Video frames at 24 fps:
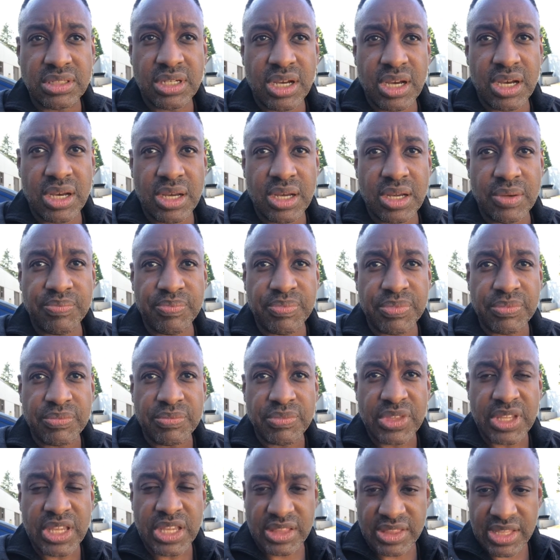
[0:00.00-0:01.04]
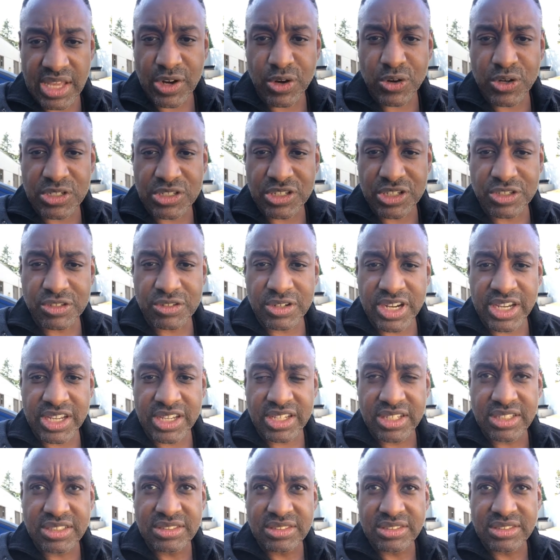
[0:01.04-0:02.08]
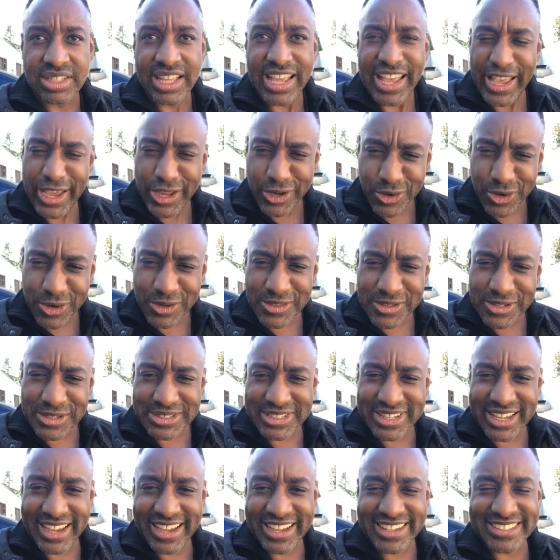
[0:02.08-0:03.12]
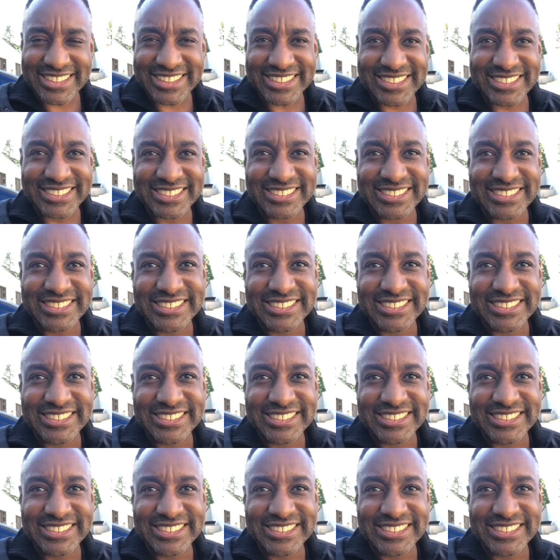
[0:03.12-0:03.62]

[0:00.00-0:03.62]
um, get that horse to drink and herd those cats,